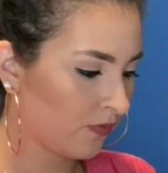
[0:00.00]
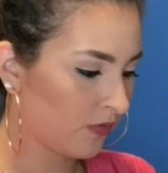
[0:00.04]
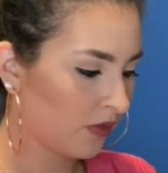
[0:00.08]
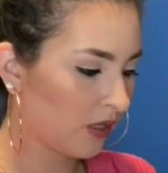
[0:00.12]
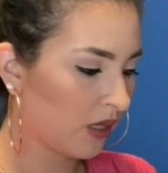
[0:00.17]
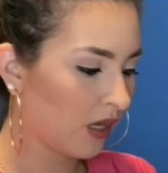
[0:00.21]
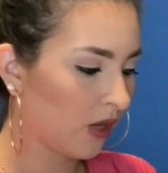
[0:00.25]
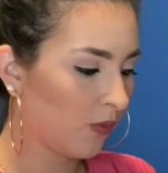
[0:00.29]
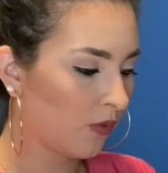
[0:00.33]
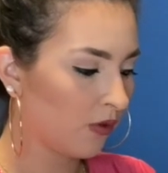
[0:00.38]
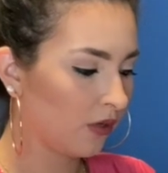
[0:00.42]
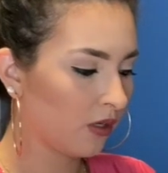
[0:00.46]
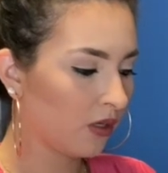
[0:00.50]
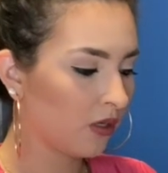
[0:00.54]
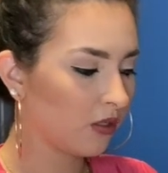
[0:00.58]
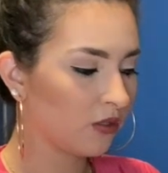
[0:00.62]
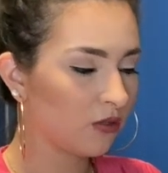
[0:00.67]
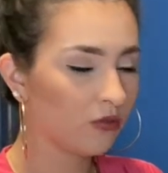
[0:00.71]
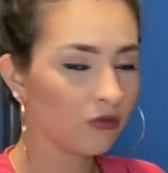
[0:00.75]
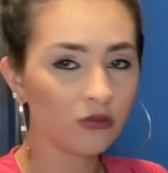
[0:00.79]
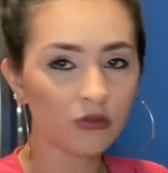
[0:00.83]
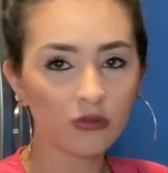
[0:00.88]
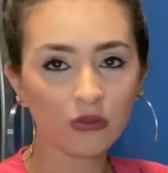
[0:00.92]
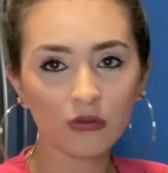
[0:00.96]
And we're gonna do
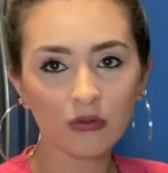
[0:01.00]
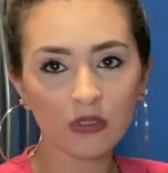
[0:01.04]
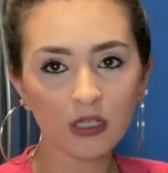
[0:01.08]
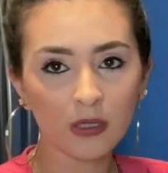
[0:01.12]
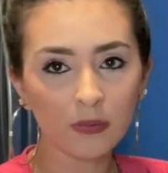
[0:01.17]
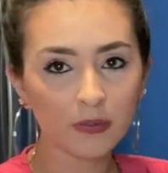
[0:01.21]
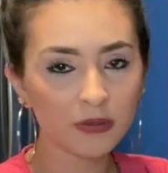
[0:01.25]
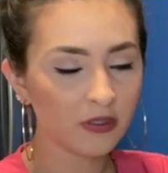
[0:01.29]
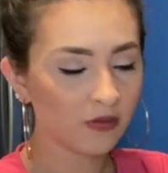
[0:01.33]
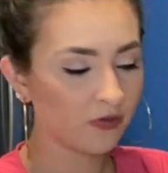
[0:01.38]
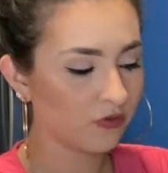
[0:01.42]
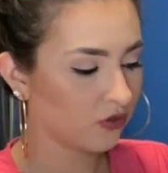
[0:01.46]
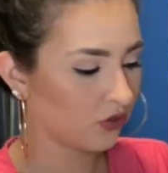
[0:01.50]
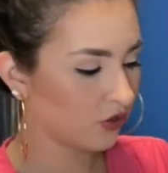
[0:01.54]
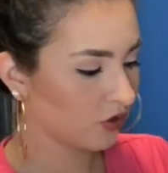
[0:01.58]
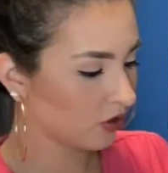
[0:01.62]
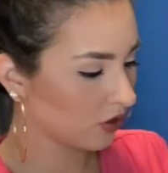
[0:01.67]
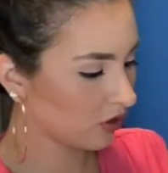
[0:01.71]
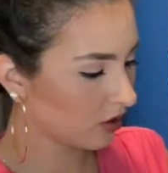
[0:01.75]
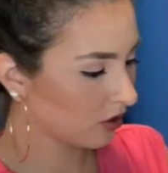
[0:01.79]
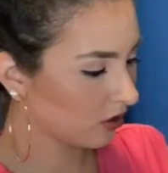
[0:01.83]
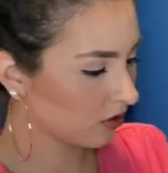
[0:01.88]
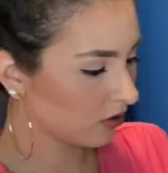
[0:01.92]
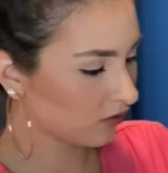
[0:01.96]
2 cups of
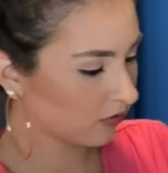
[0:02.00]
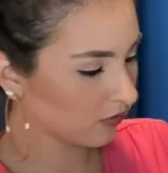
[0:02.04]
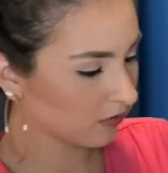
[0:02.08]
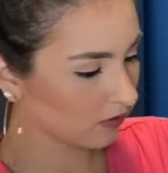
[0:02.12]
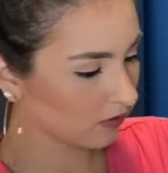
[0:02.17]
sugar.